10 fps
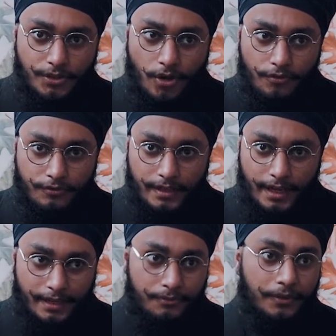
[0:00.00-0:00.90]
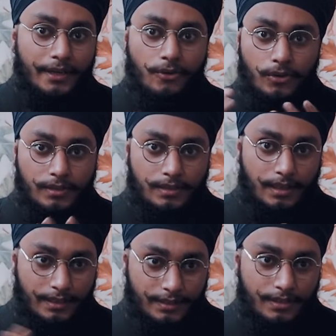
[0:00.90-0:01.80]
coffee and why all
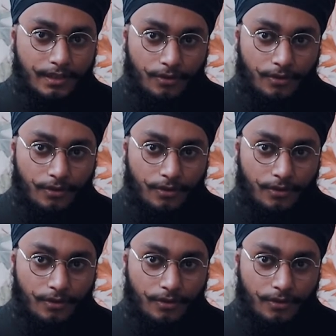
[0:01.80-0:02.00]
other